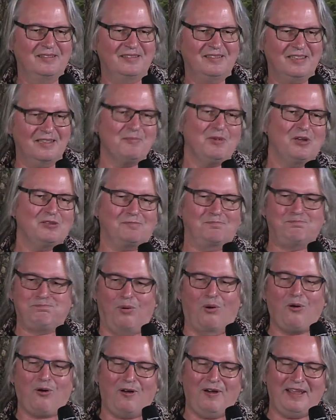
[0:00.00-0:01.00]
They're the most
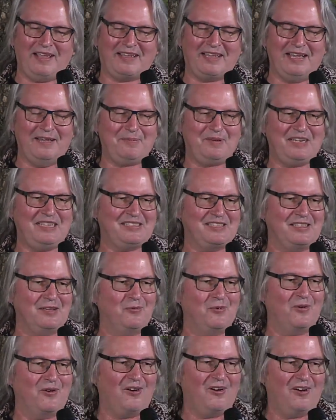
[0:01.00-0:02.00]
boring companies in the
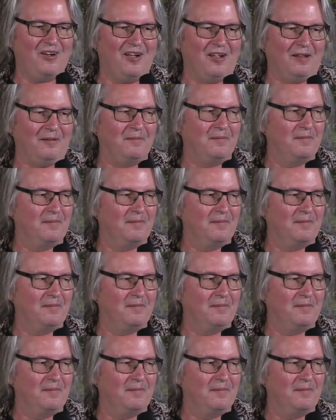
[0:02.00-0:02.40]
world.